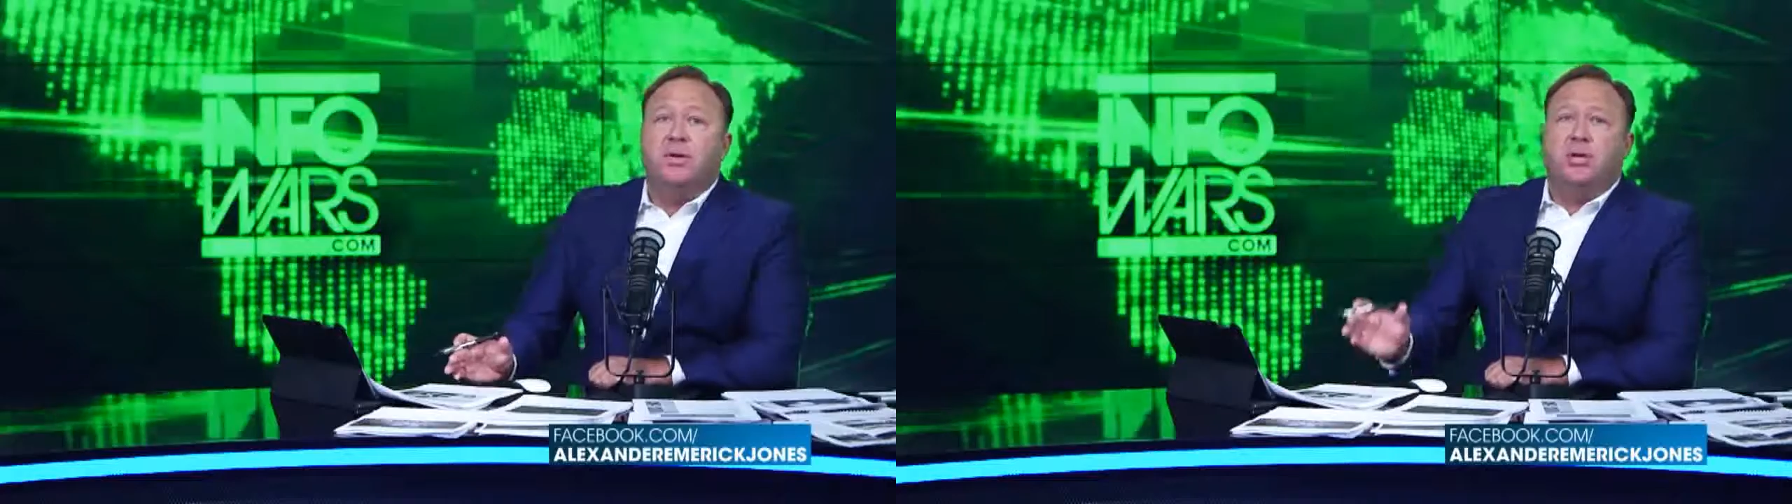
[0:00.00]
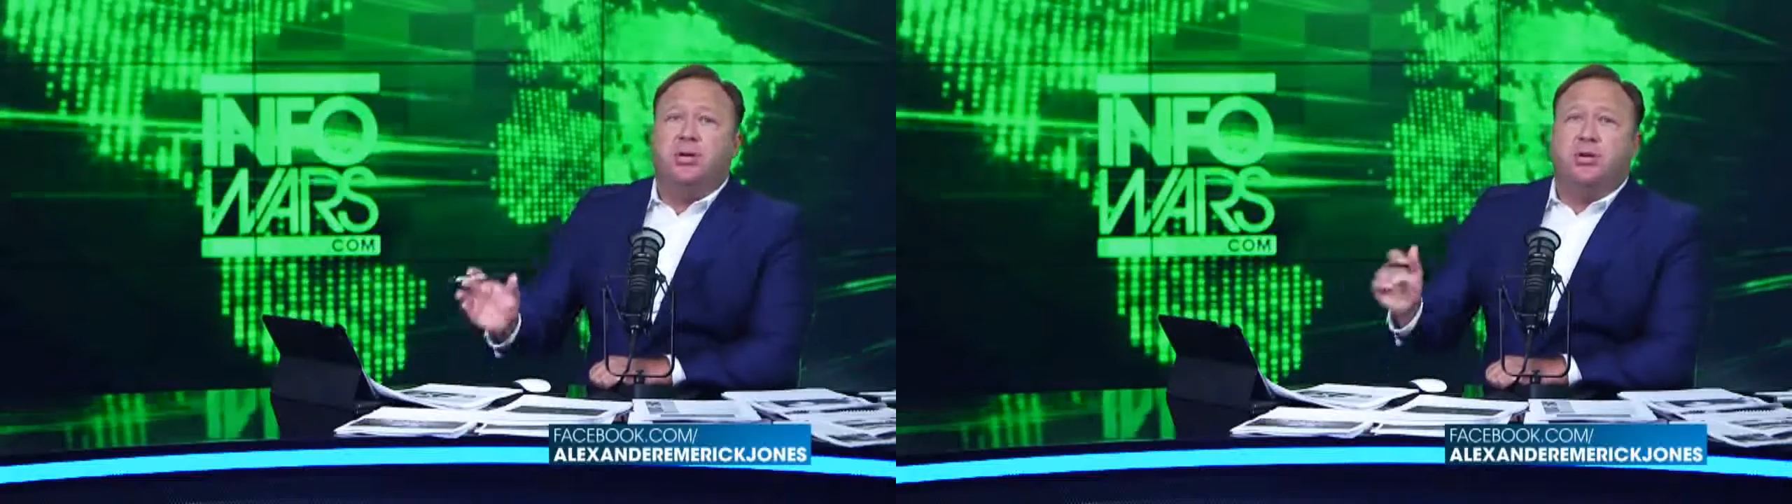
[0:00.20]

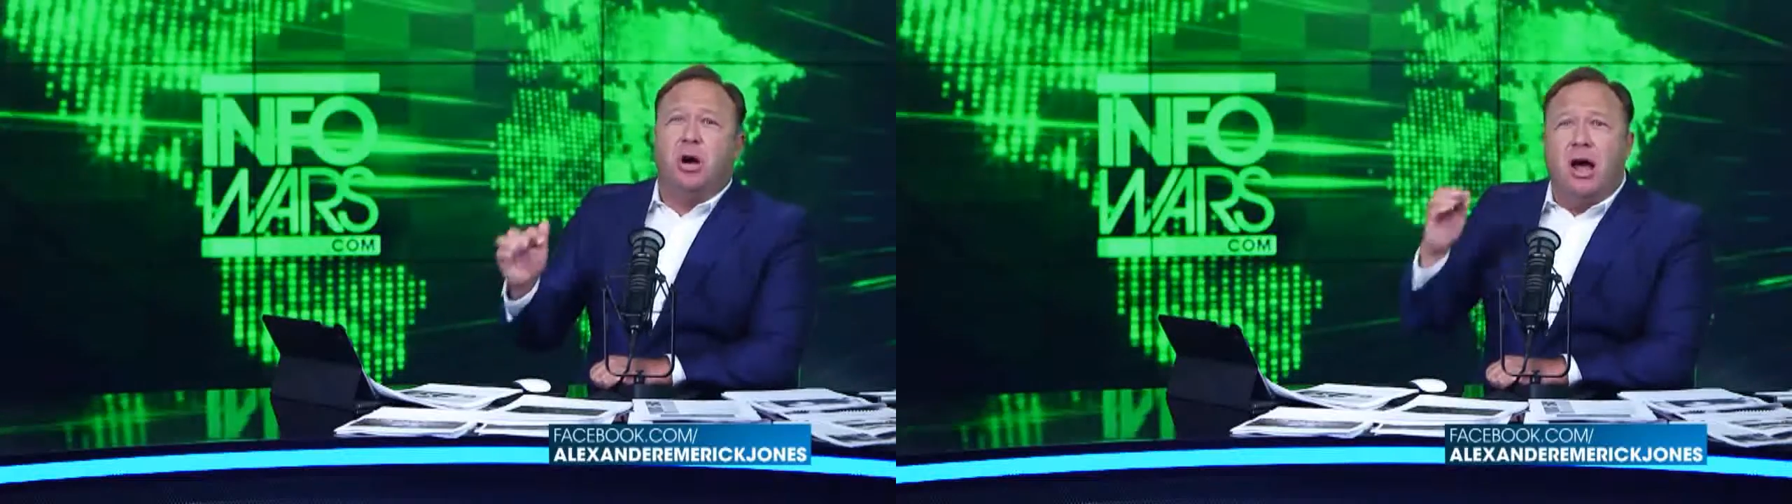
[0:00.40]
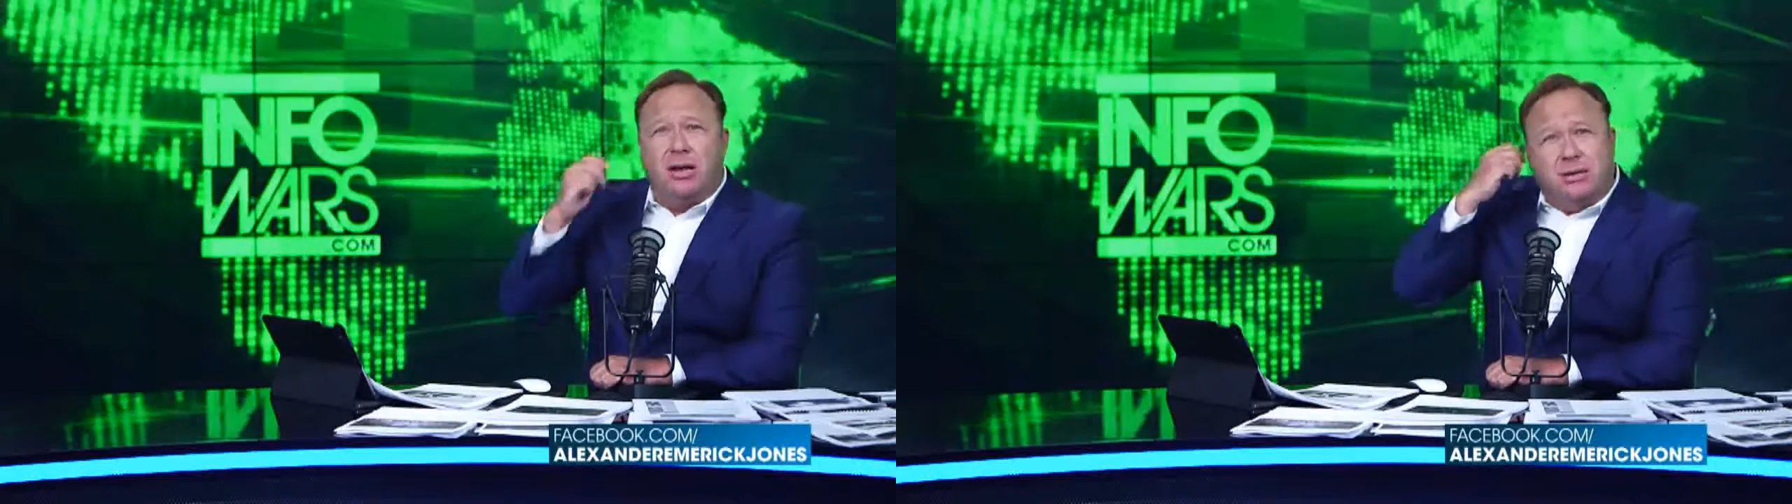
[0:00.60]
This is
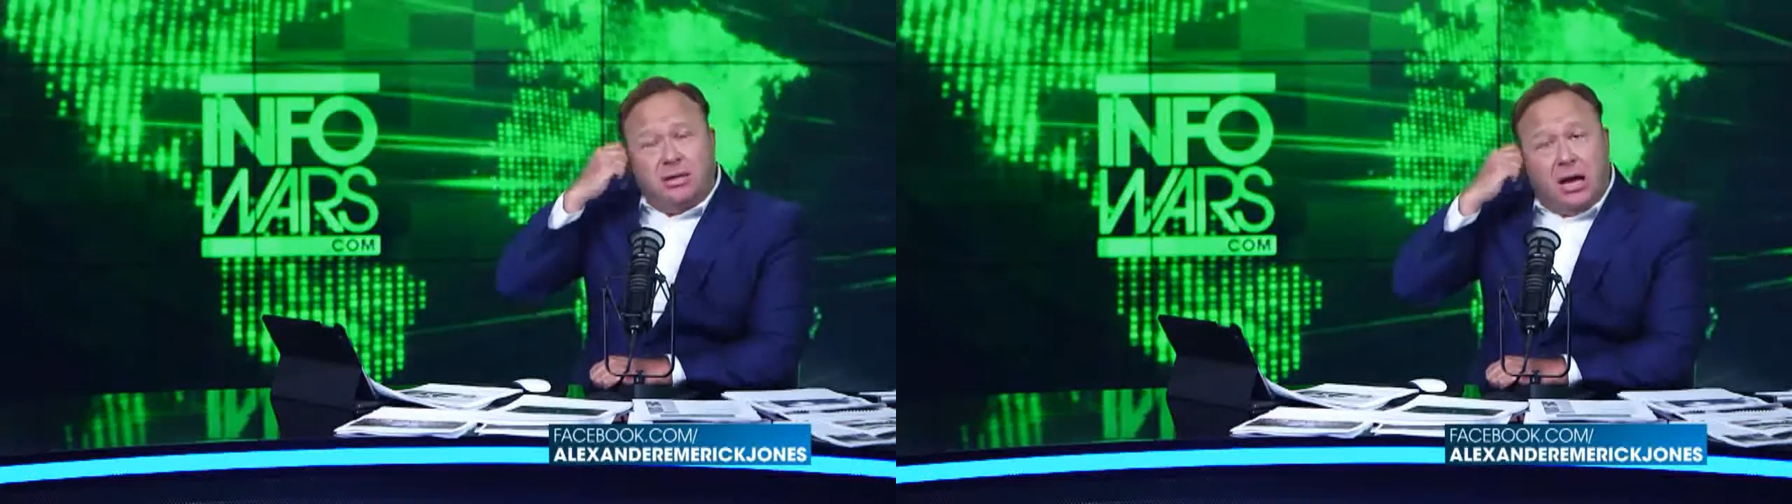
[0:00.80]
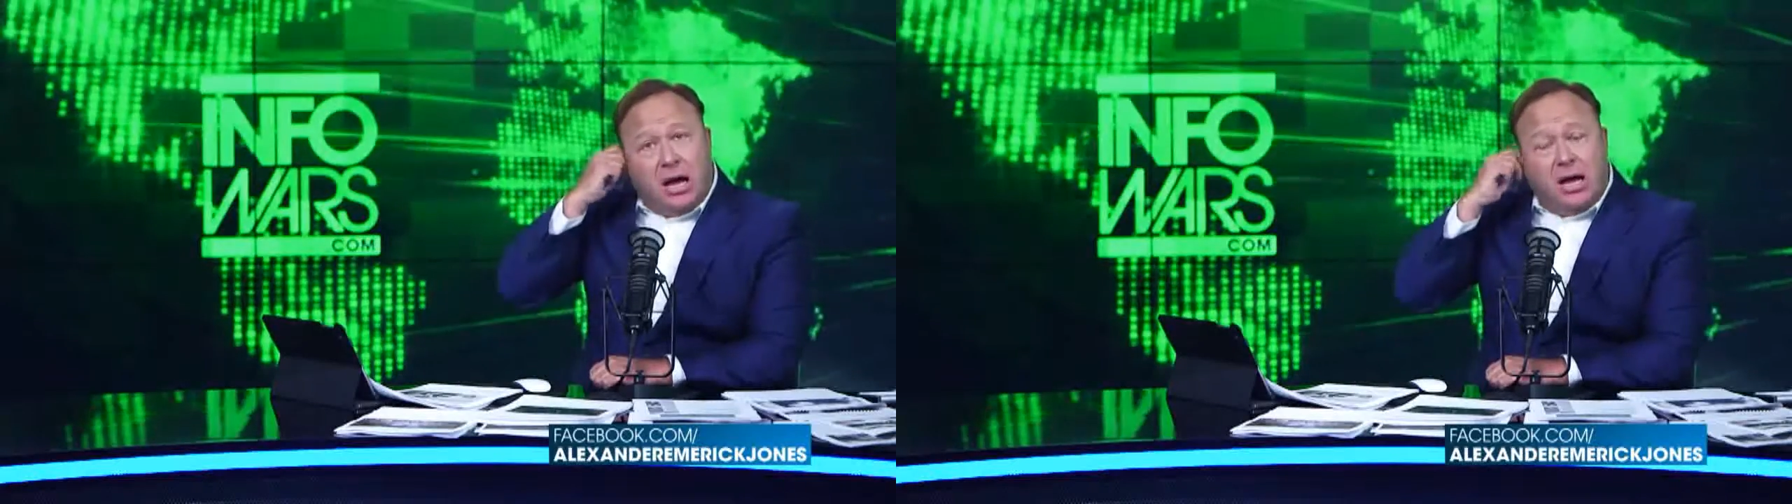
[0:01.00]
taught